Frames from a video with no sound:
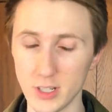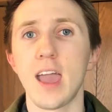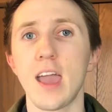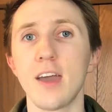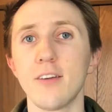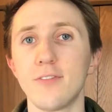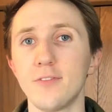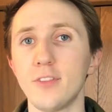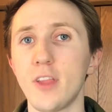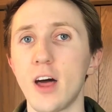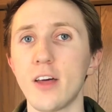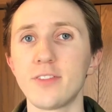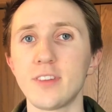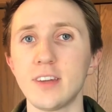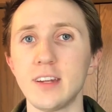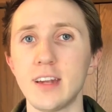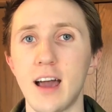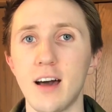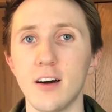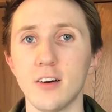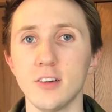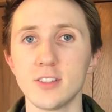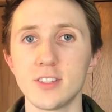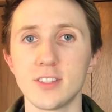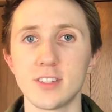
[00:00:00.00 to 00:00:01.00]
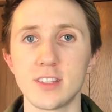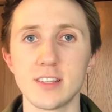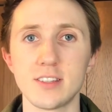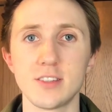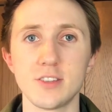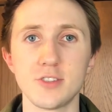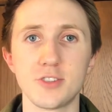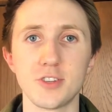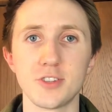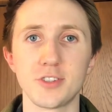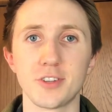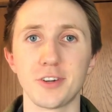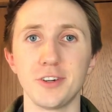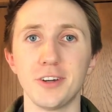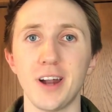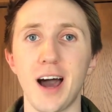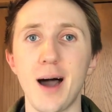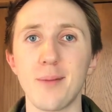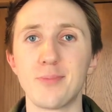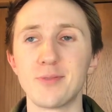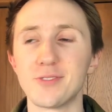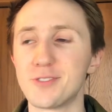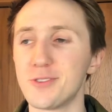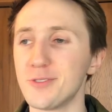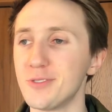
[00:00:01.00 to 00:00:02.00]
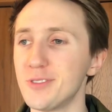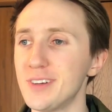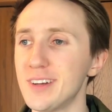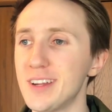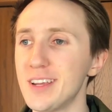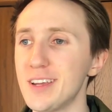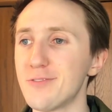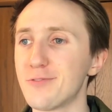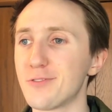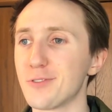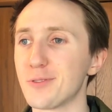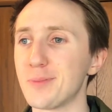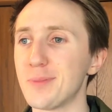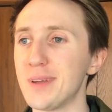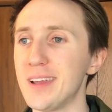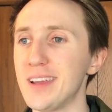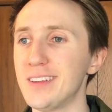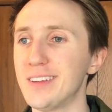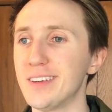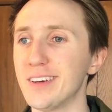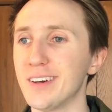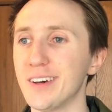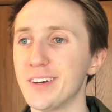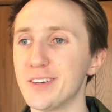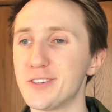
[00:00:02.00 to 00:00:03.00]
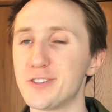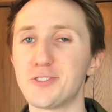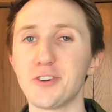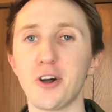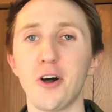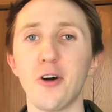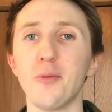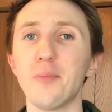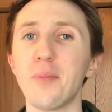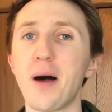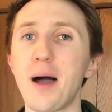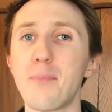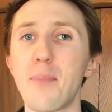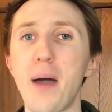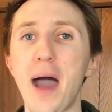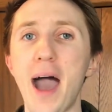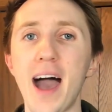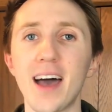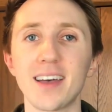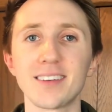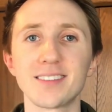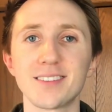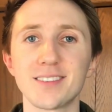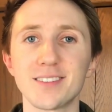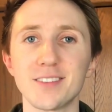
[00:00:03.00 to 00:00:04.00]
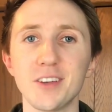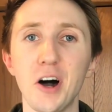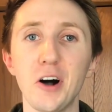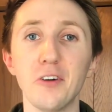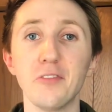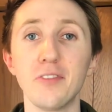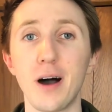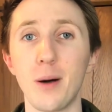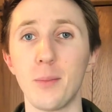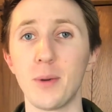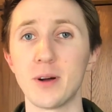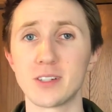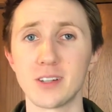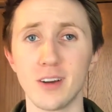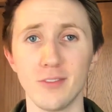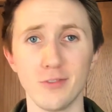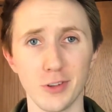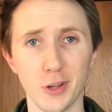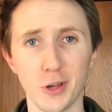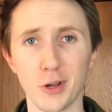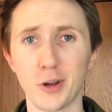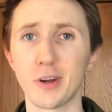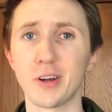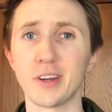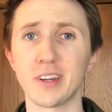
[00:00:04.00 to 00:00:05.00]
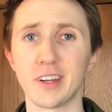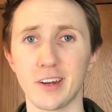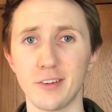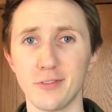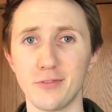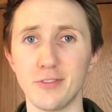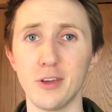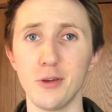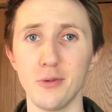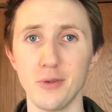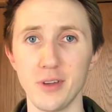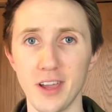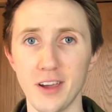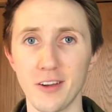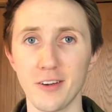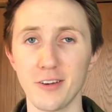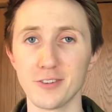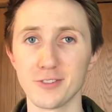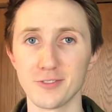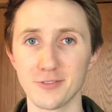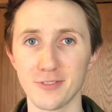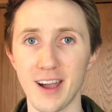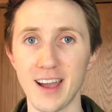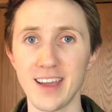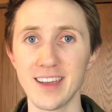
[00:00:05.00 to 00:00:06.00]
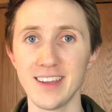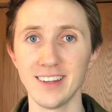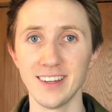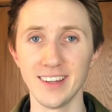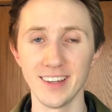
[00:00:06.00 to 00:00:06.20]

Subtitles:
If nothing else, this is just a good opportunity for me to show my past self how much I've learned in a few years, right?